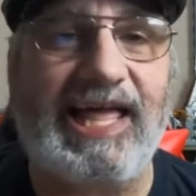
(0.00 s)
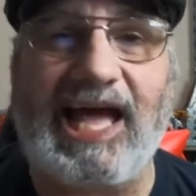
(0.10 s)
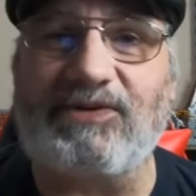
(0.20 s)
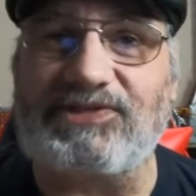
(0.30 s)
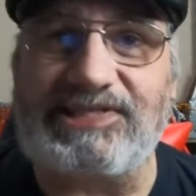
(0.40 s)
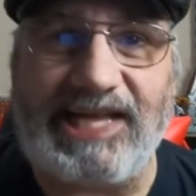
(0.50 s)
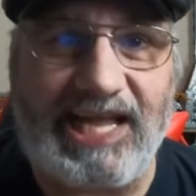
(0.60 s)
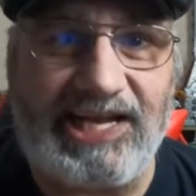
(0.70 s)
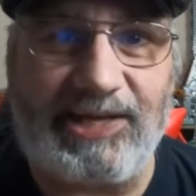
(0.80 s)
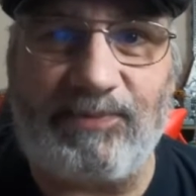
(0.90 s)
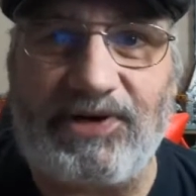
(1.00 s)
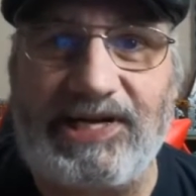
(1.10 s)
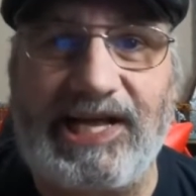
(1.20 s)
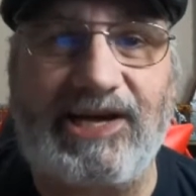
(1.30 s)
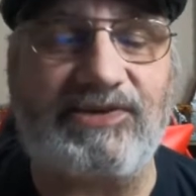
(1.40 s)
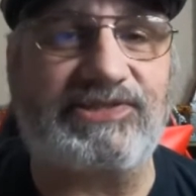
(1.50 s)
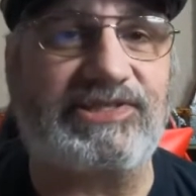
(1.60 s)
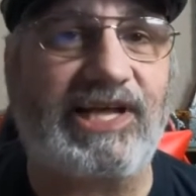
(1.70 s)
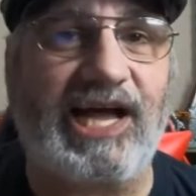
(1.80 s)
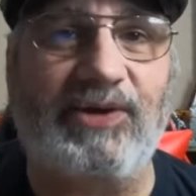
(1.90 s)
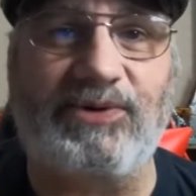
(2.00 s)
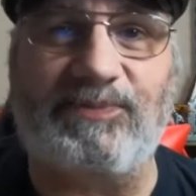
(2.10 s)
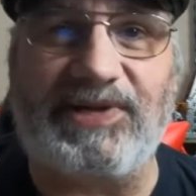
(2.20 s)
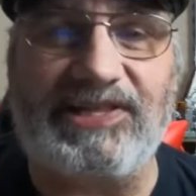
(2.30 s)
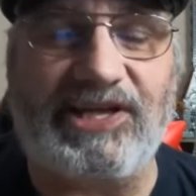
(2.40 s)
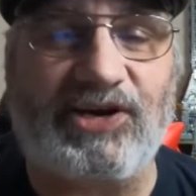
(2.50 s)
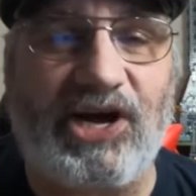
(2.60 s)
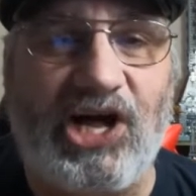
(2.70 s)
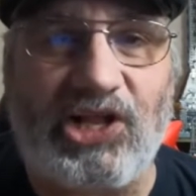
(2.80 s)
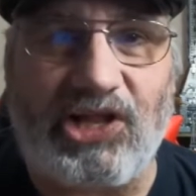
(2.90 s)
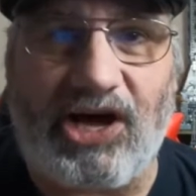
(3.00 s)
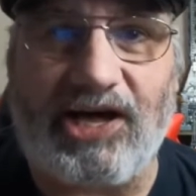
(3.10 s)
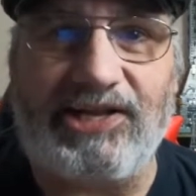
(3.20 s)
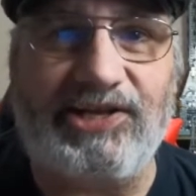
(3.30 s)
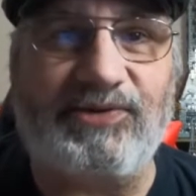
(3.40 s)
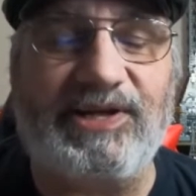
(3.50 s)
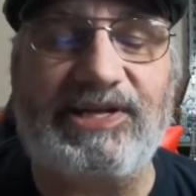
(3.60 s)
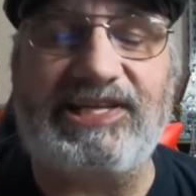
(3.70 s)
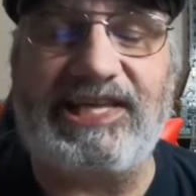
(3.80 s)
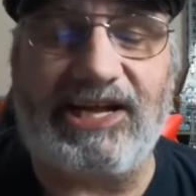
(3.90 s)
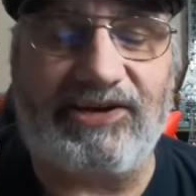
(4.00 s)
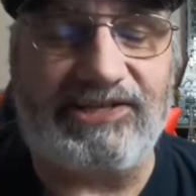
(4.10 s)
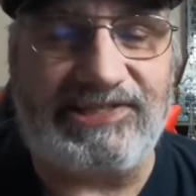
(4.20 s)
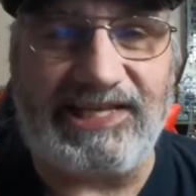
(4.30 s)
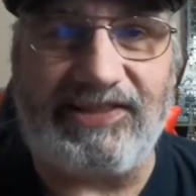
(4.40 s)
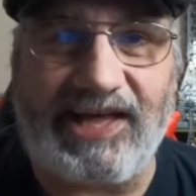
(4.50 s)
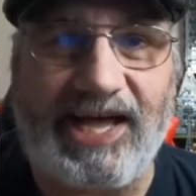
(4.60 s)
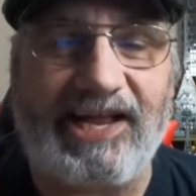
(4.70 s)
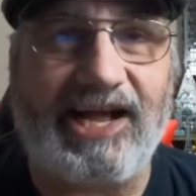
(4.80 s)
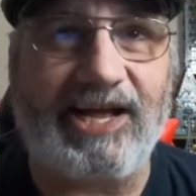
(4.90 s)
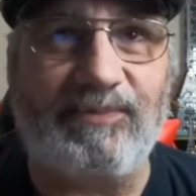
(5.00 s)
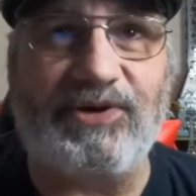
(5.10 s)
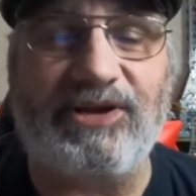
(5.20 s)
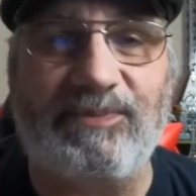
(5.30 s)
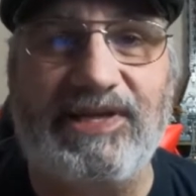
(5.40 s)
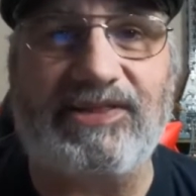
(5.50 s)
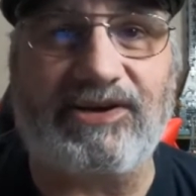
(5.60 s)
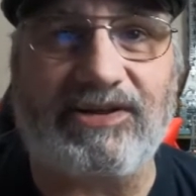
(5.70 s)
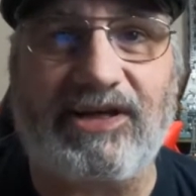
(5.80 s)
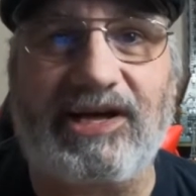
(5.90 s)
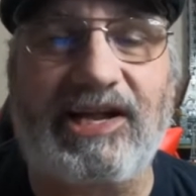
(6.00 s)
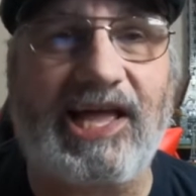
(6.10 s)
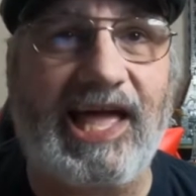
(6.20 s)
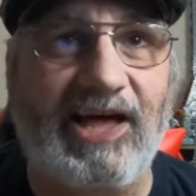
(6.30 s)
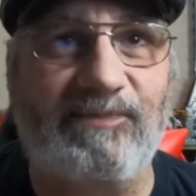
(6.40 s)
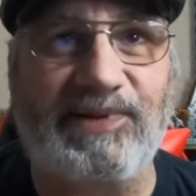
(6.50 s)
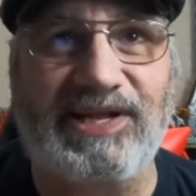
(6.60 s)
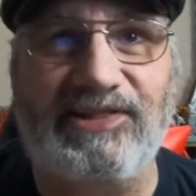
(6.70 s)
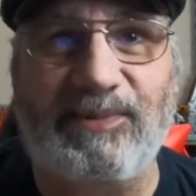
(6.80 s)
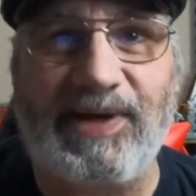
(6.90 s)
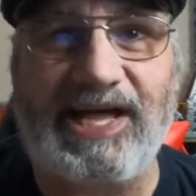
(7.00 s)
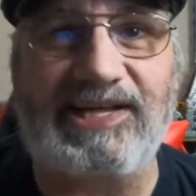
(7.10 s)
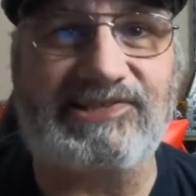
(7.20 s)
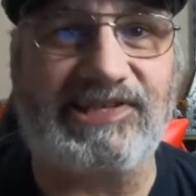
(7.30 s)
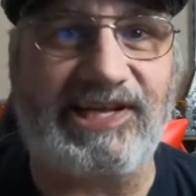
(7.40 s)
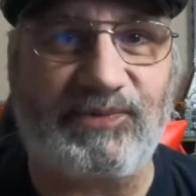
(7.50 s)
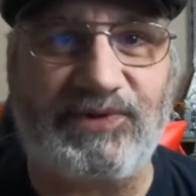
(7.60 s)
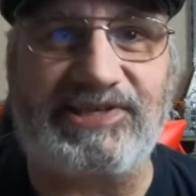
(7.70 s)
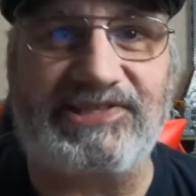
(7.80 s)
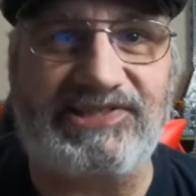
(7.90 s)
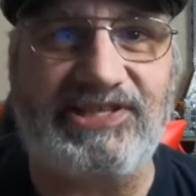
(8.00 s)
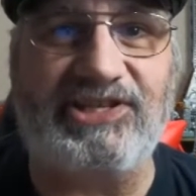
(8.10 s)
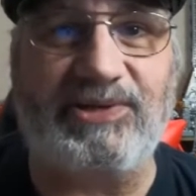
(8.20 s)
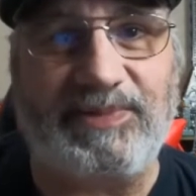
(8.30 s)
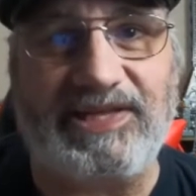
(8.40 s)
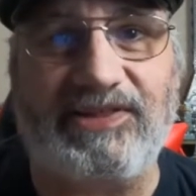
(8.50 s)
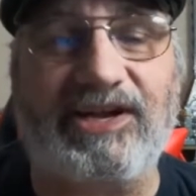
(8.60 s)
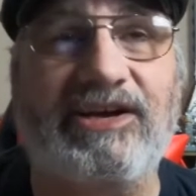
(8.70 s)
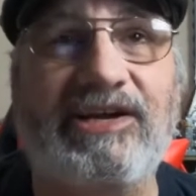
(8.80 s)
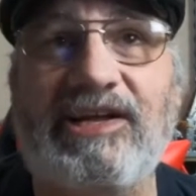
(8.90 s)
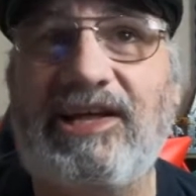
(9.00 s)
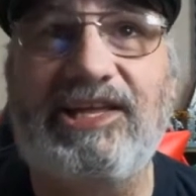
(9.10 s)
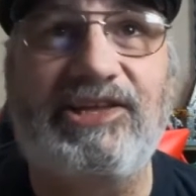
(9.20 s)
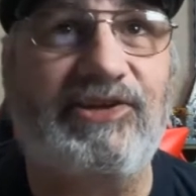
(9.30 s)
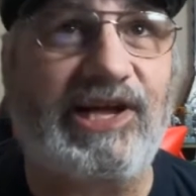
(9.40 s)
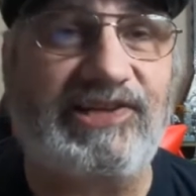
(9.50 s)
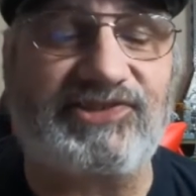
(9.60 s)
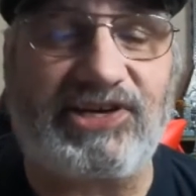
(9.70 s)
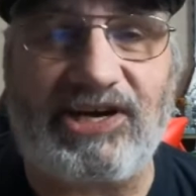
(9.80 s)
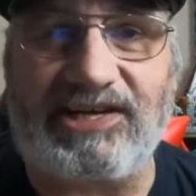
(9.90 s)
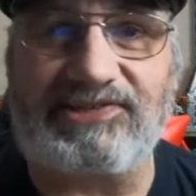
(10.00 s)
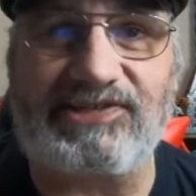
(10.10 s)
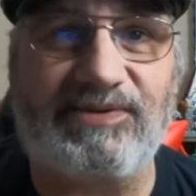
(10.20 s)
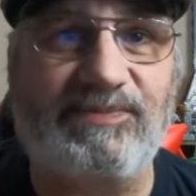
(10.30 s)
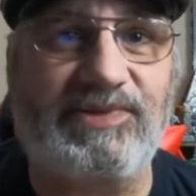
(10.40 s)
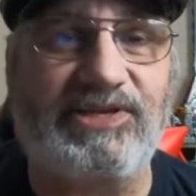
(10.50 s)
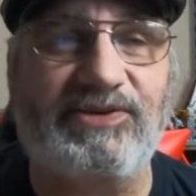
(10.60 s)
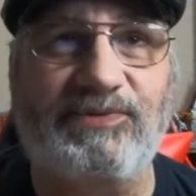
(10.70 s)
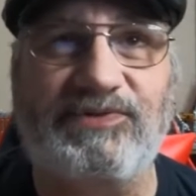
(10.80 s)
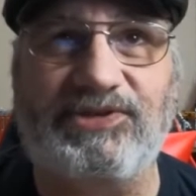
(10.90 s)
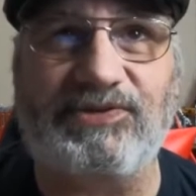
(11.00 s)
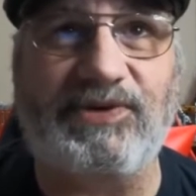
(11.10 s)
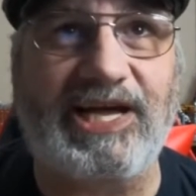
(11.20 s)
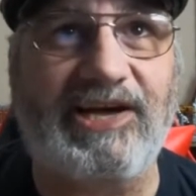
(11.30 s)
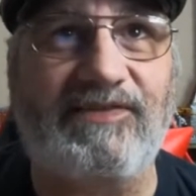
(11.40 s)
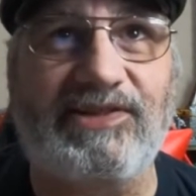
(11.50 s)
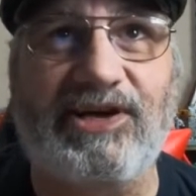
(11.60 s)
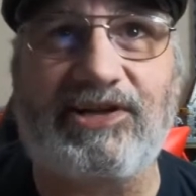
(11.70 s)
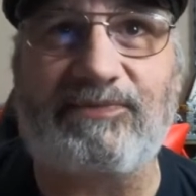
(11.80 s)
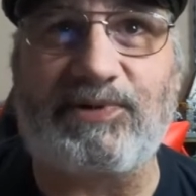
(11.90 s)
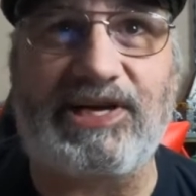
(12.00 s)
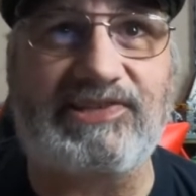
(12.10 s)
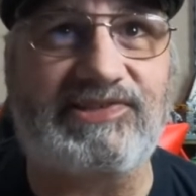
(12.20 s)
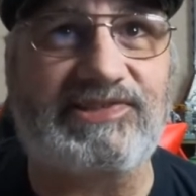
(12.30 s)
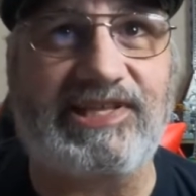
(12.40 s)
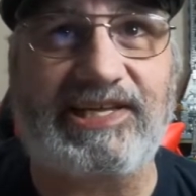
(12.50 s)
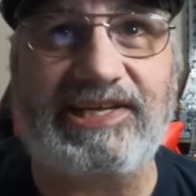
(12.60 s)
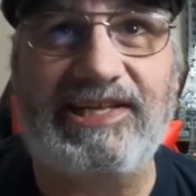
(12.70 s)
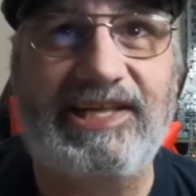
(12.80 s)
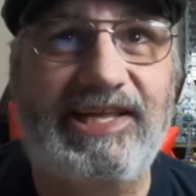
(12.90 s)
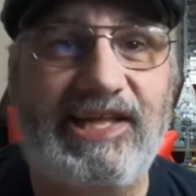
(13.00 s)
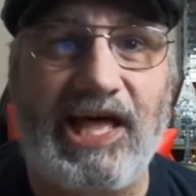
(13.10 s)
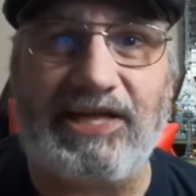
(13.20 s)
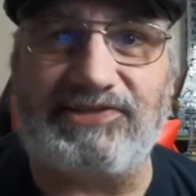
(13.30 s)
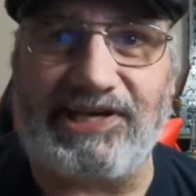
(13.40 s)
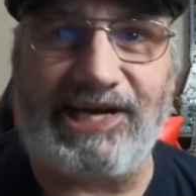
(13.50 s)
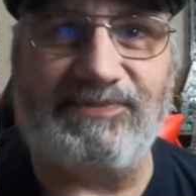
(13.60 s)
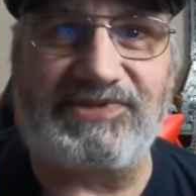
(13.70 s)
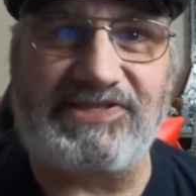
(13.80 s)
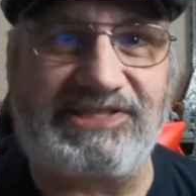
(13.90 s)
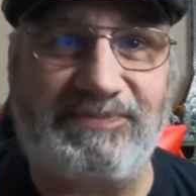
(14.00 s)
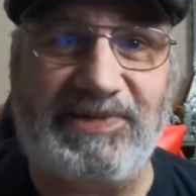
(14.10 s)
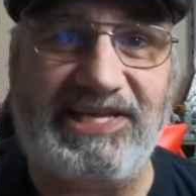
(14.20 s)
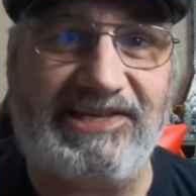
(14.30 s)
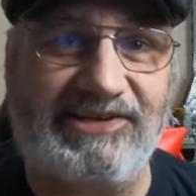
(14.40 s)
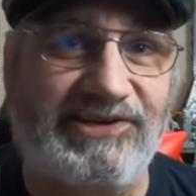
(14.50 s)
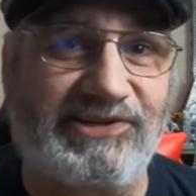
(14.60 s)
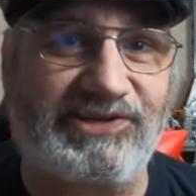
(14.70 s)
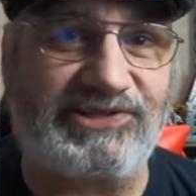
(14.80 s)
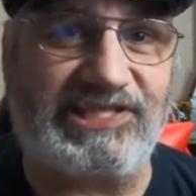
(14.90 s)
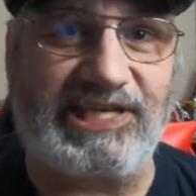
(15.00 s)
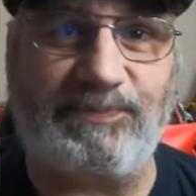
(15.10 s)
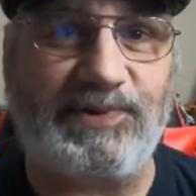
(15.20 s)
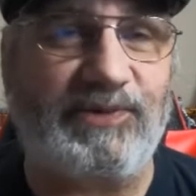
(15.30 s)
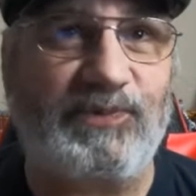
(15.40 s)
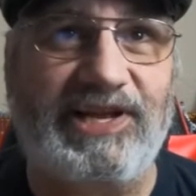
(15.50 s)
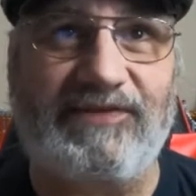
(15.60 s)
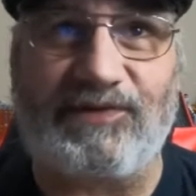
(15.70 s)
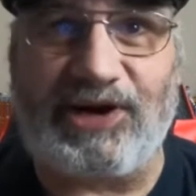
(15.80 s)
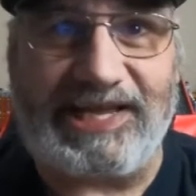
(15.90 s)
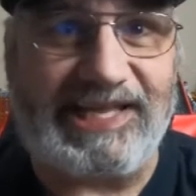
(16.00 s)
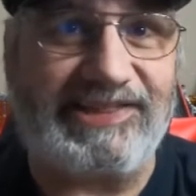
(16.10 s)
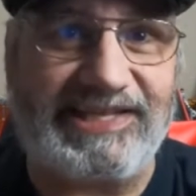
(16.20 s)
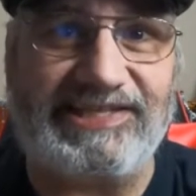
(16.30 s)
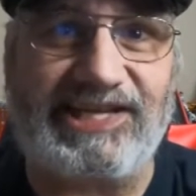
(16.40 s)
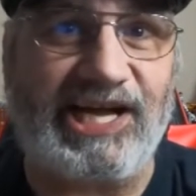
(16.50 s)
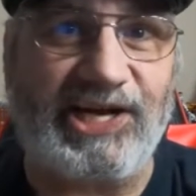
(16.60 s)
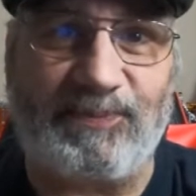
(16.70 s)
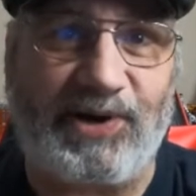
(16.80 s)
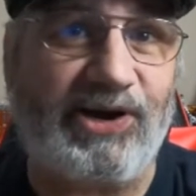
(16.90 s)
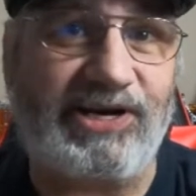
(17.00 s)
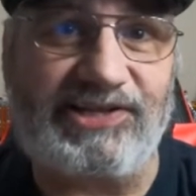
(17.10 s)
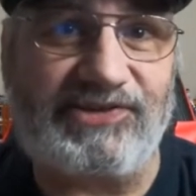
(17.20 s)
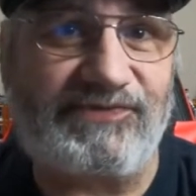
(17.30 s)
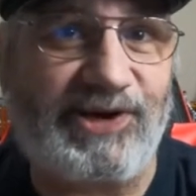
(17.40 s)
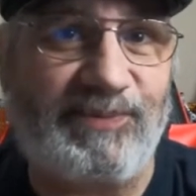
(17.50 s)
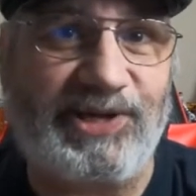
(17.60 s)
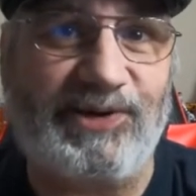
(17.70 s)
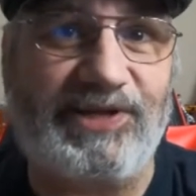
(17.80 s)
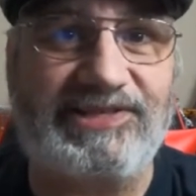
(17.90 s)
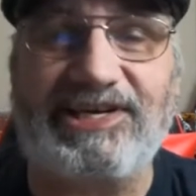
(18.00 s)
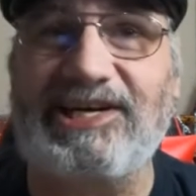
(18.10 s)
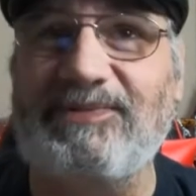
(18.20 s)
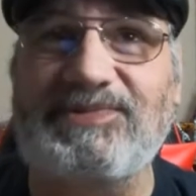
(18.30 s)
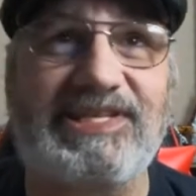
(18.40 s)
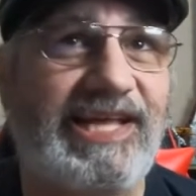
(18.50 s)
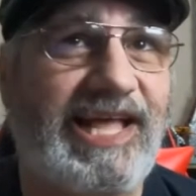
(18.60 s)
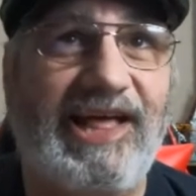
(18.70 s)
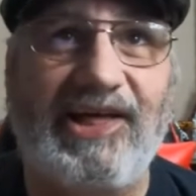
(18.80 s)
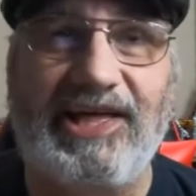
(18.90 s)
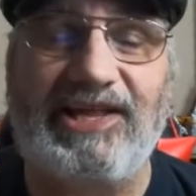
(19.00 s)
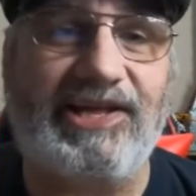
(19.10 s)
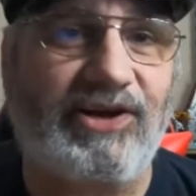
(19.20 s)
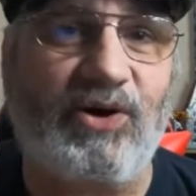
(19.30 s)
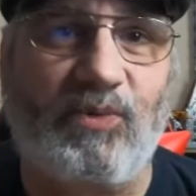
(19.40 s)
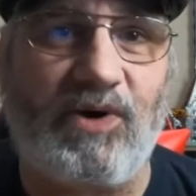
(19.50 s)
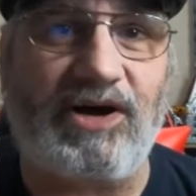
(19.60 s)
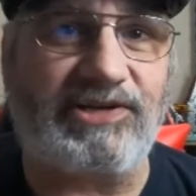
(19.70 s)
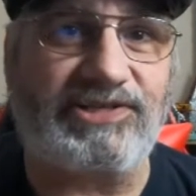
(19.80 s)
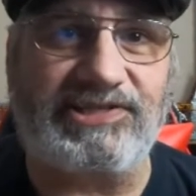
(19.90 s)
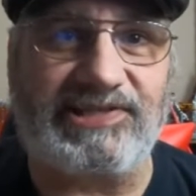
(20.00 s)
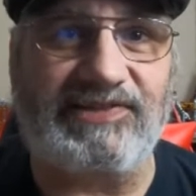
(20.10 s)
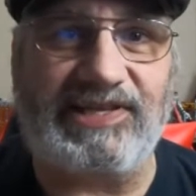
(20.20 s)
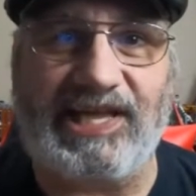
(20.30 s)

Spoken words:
Outstanding Brickhouse. I will be there a lot. You can guarantee that. I'm going to be there a lot. I have been in the past, and I will continue to be there. You guys are awesome. You do have a lot of prices that at times, to me, are a little steep, but whenever I get these kind of bargains from you at times, it all washes in